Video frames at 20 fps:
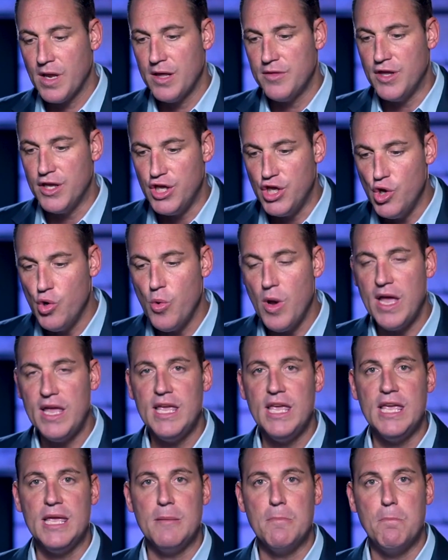the
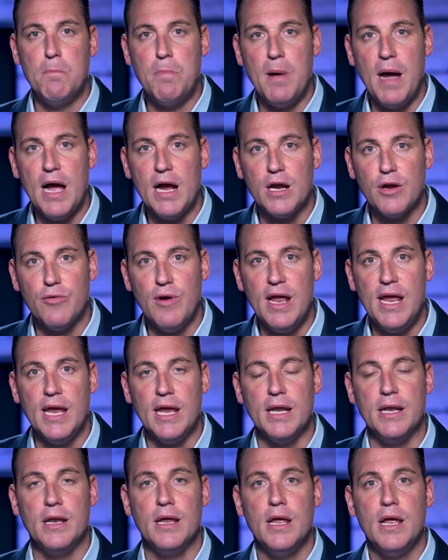UAE,
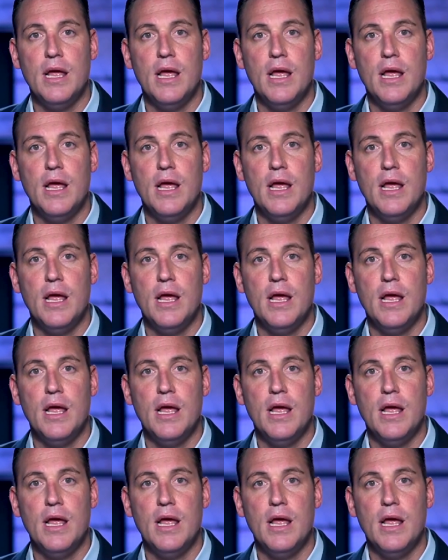Bahrain,